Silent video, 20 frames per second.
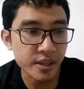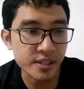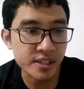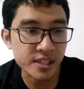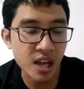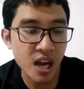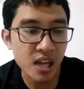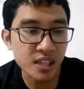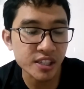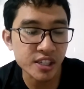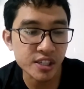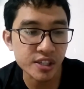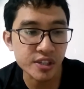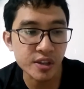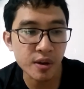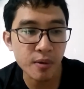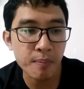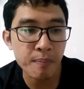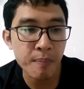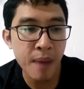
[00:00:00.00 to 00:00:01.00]
It's gotten
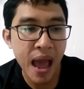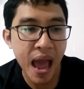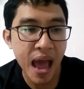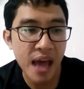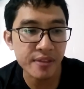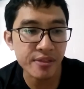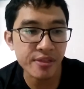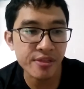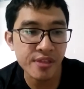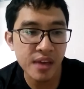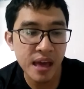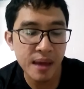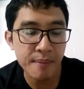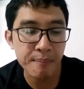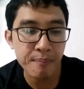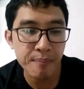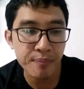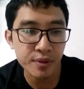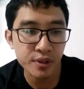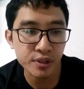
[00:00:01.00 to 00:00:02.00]
so bad that